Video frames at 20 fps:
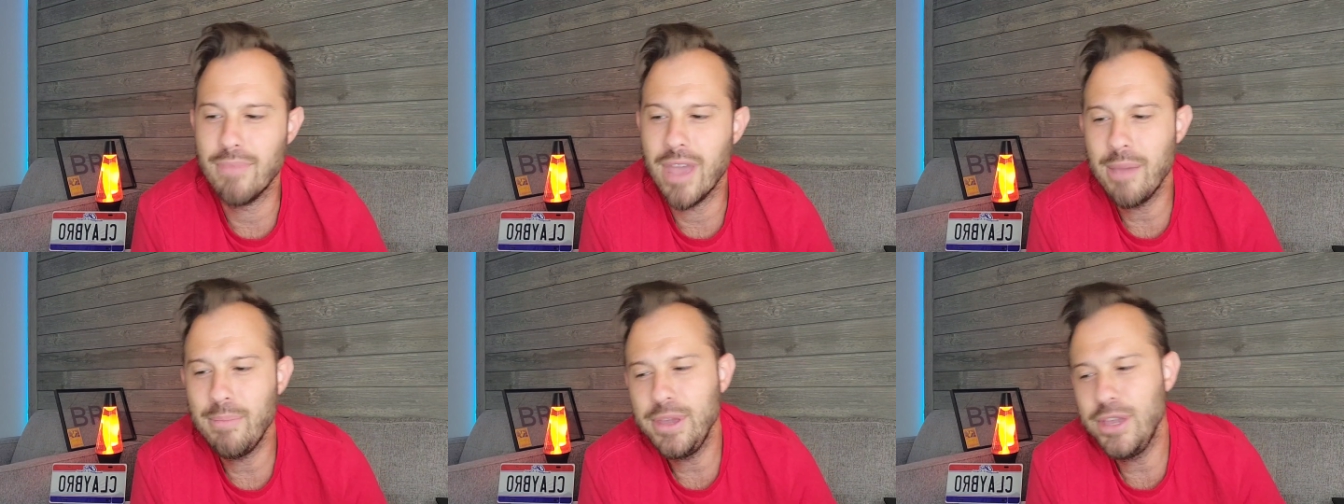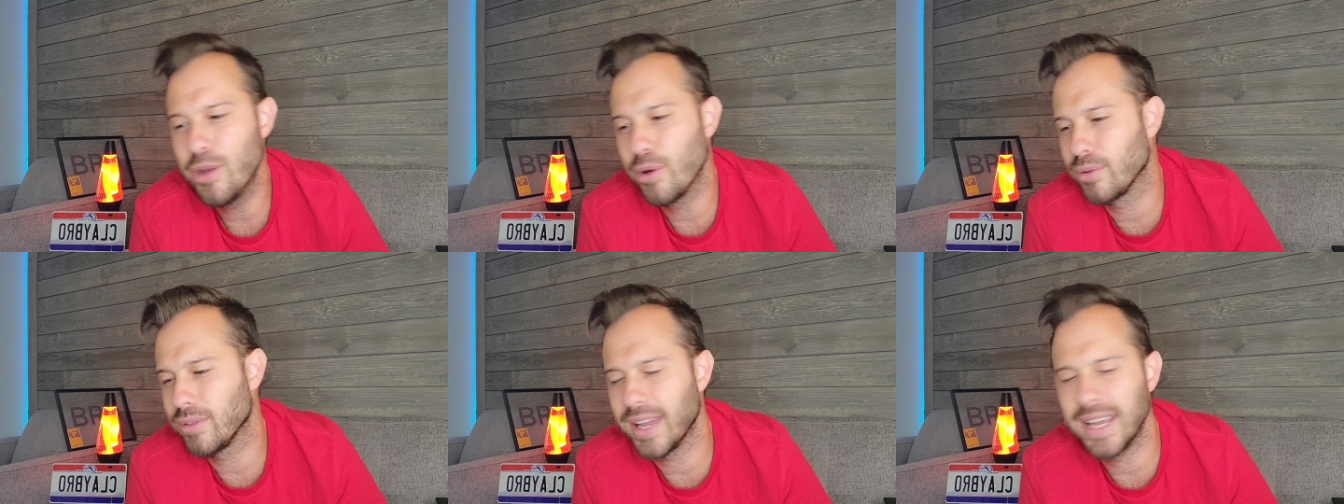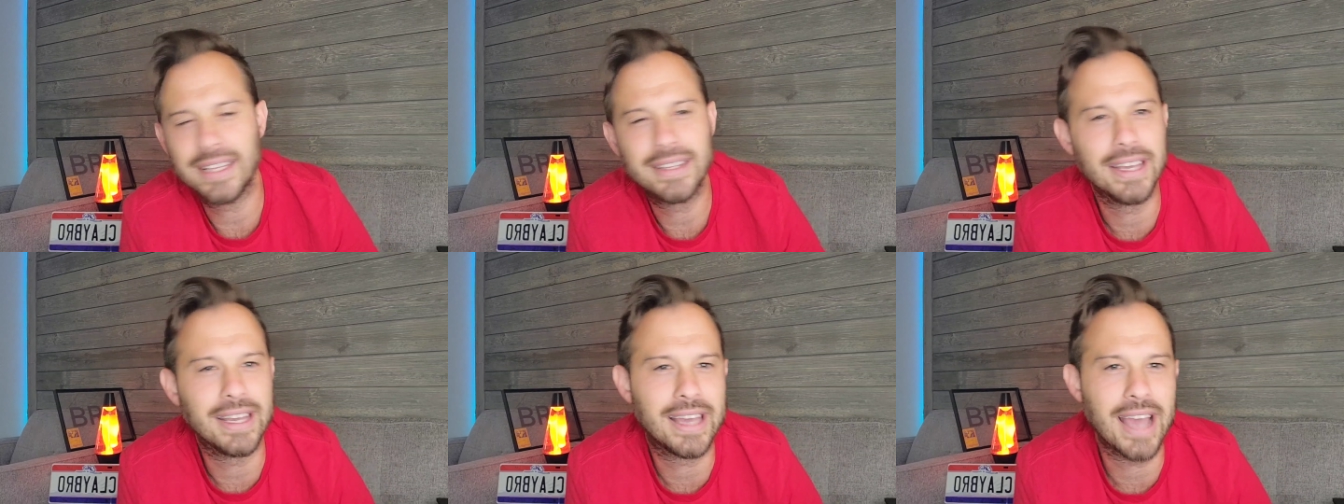Maybe you're
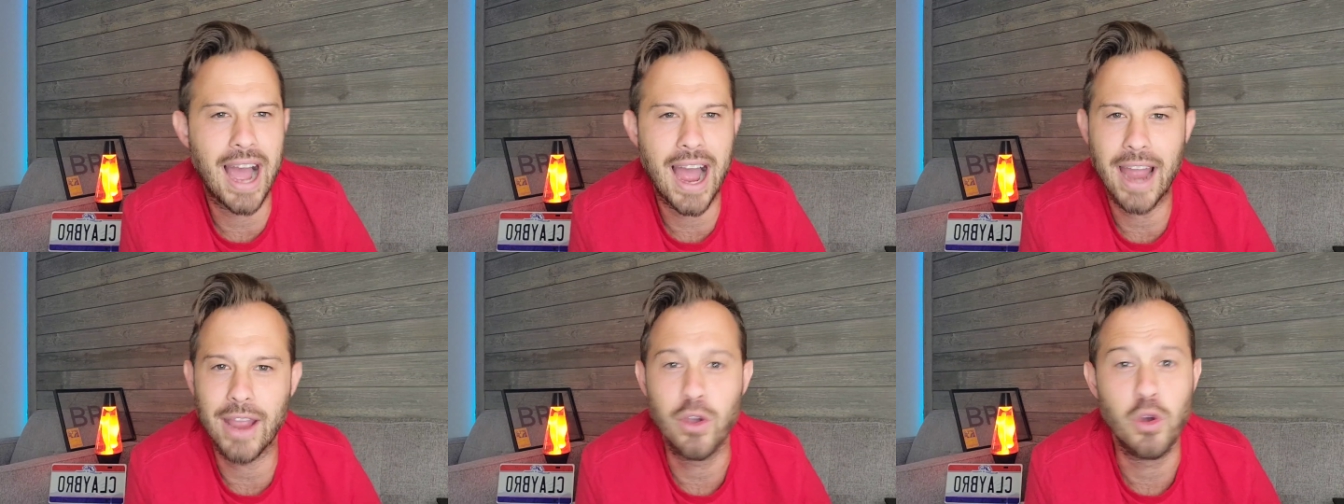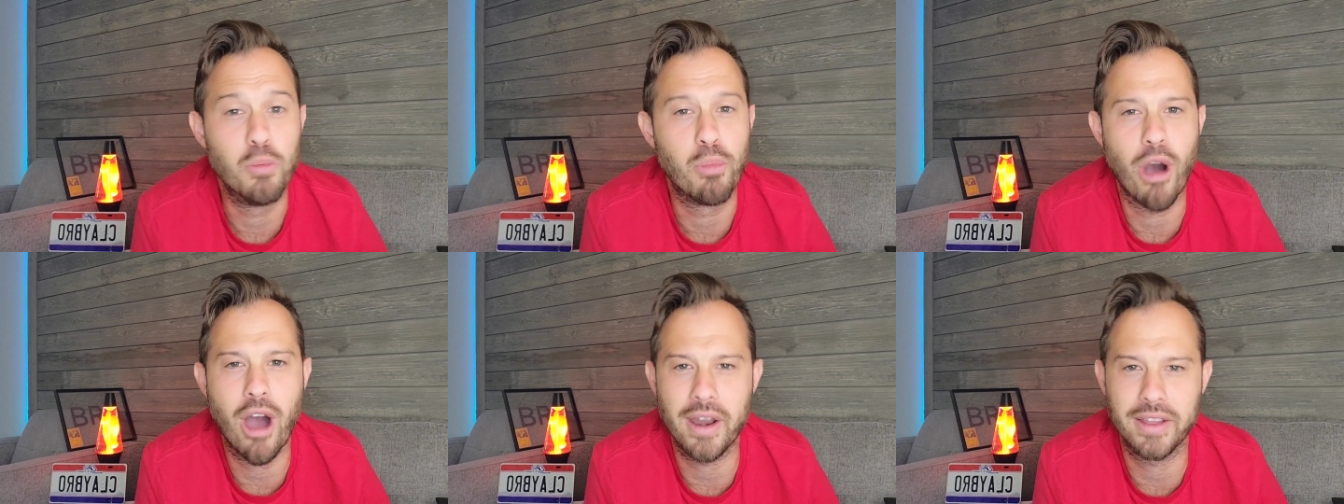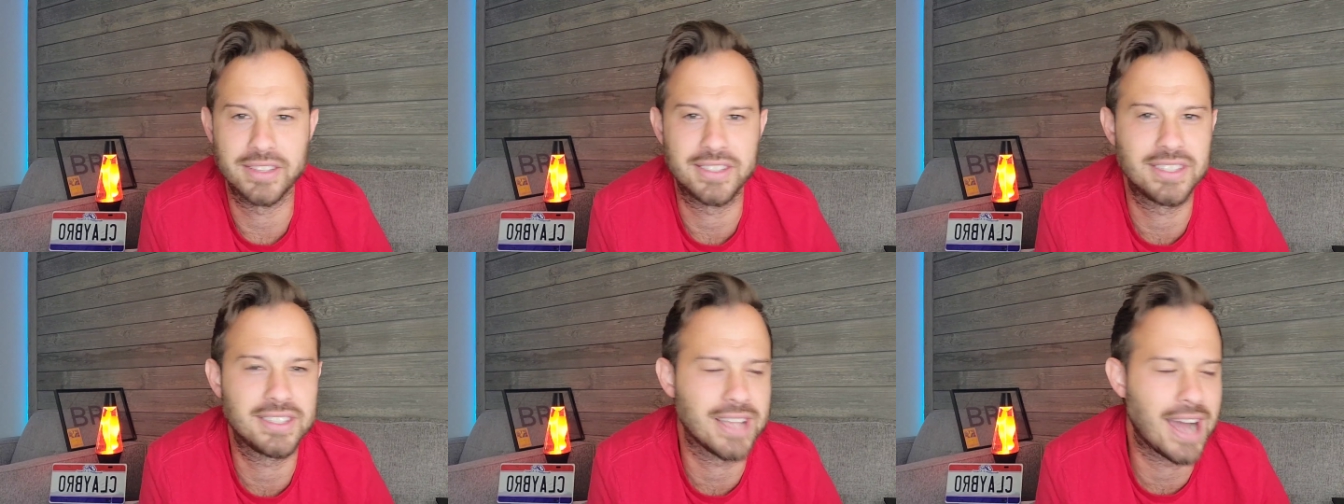like the guy who bought
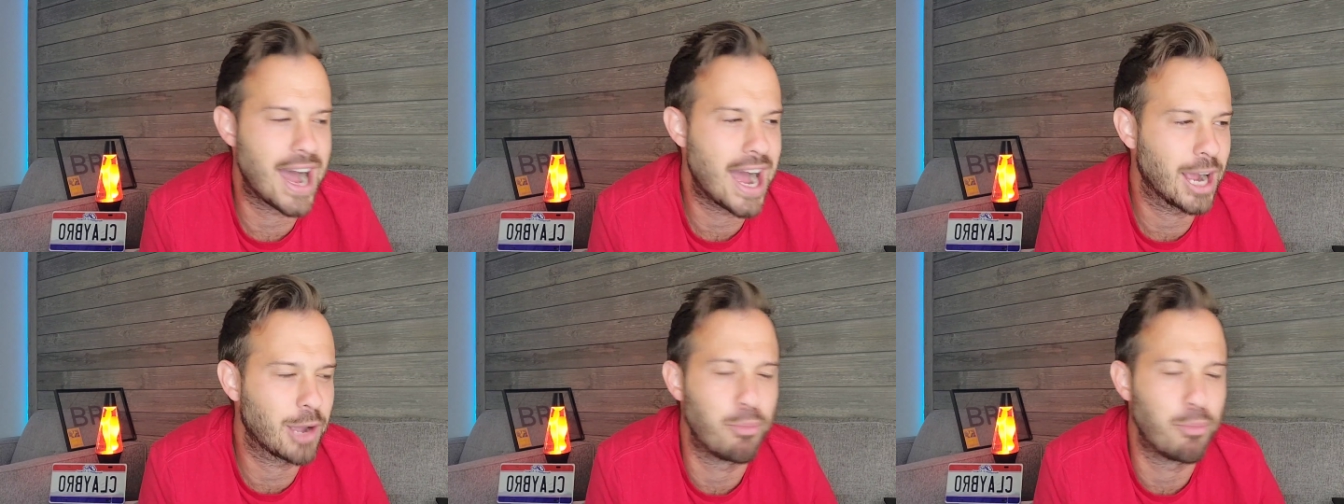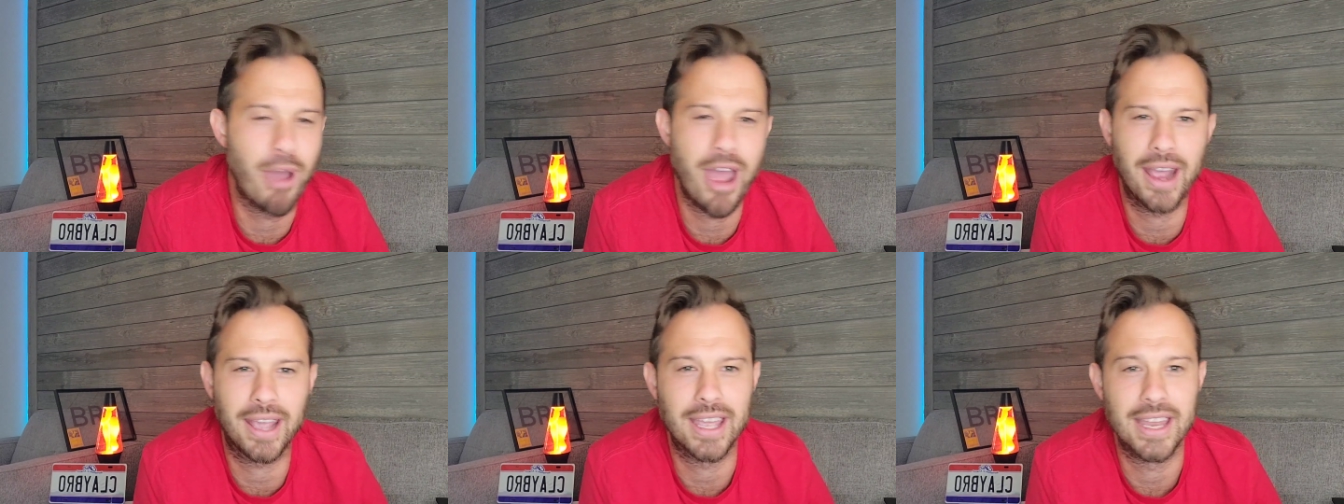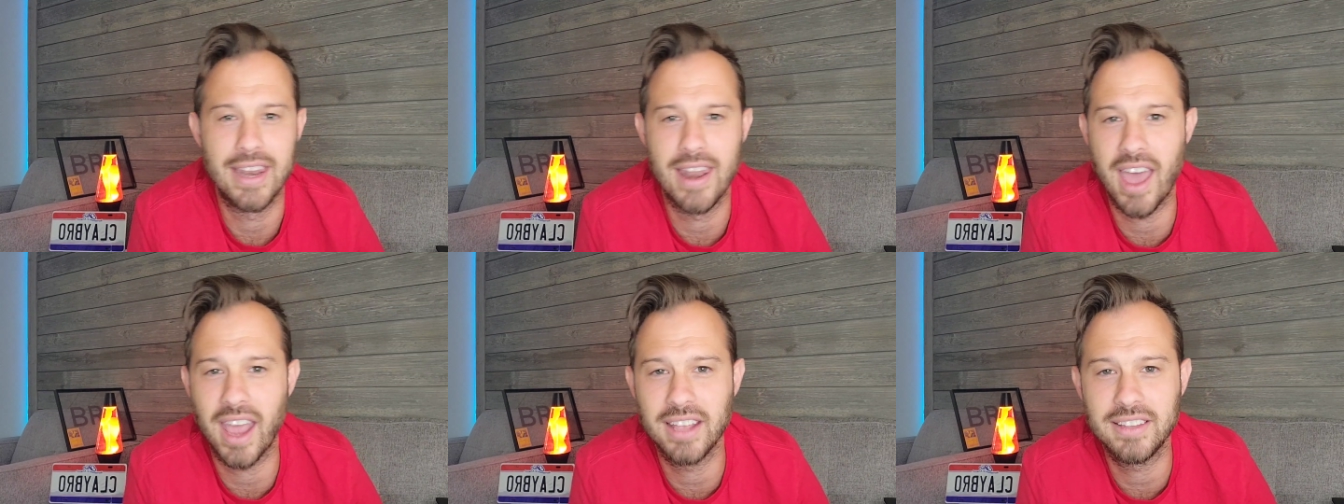a stock back
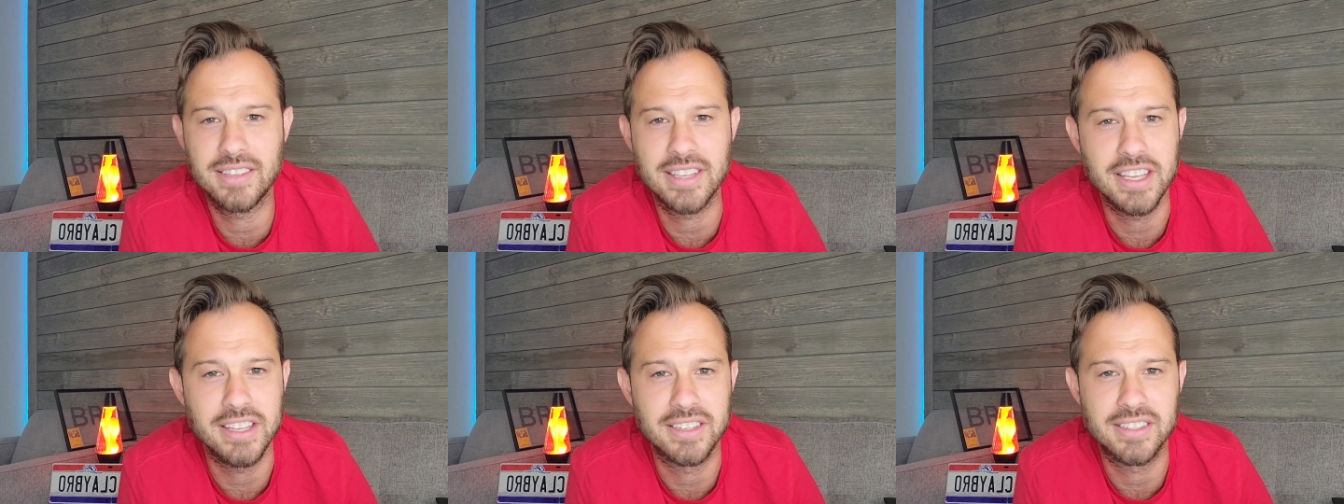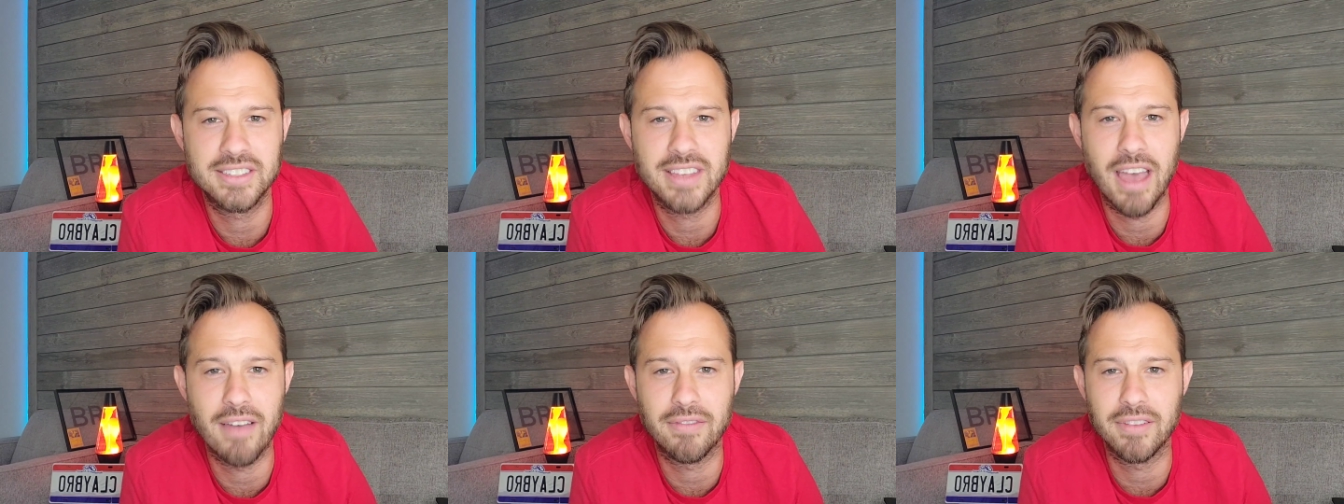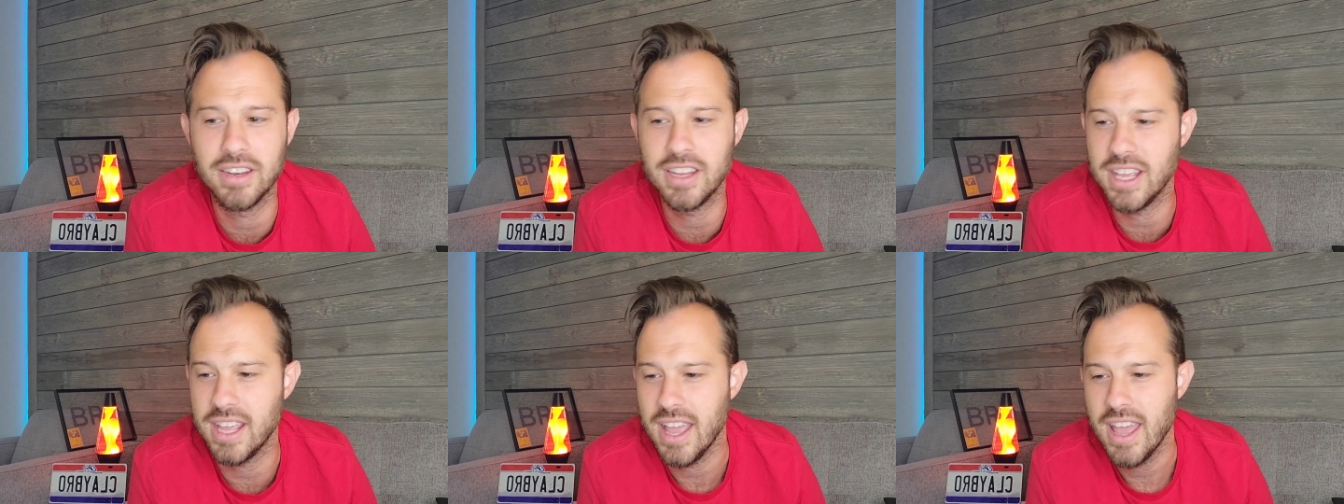in
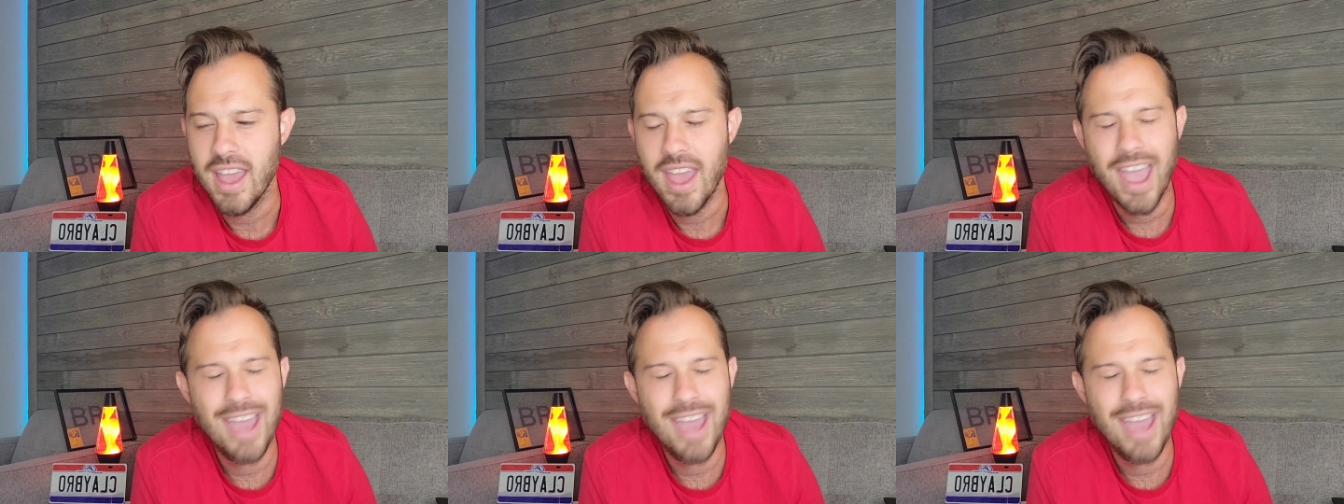1970